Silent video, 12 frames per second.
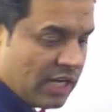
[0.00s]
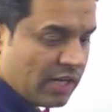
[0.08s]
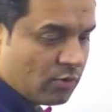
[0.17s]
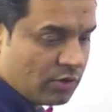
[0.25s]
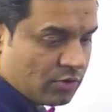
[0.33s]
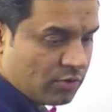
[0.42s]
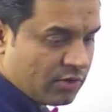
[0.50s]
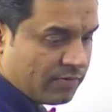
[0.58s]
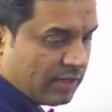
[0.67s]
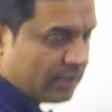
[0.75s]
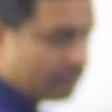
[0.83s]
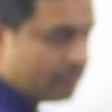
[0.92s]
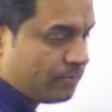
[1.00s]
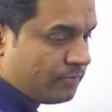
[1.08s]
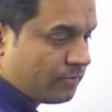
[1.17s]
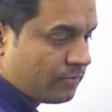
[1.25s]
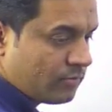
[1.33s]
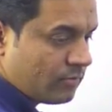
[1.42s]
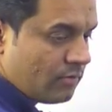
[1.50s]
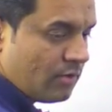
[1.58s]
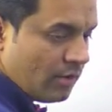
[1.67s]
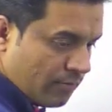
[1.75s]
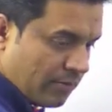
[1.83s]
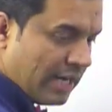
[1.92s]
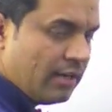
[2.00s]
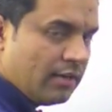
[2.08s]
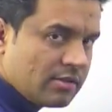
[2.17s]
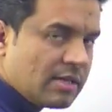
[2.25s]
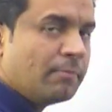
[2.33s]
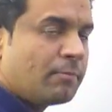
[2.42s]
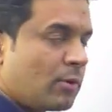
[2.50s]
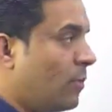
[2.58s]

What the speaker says: we are going to define. Fine, some